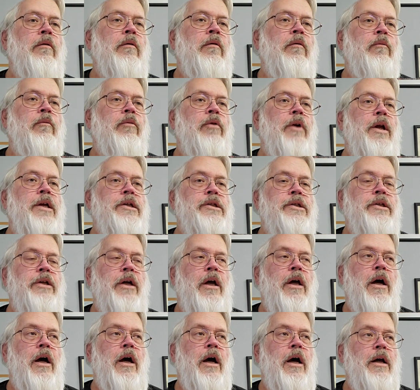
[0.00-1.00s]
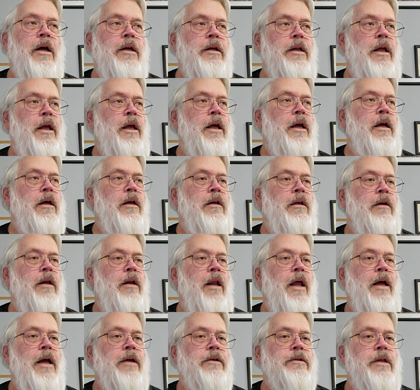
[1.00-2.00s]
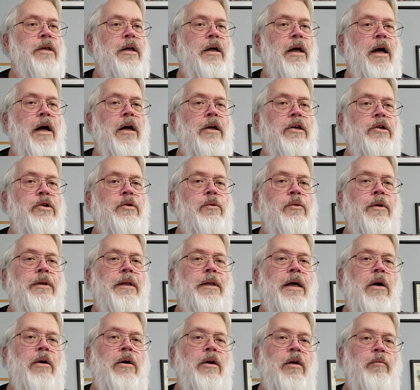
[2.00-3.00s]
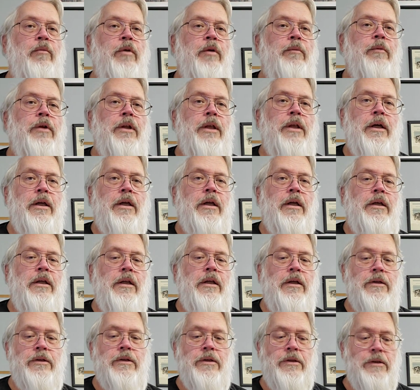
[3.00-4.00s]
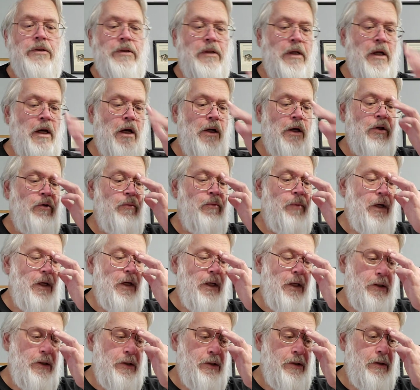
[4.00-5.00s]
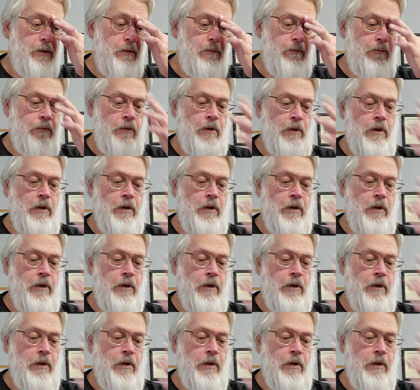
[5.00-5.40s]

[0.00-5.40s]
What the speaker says: prays to God and asks God to allow Abimelech and his concubines and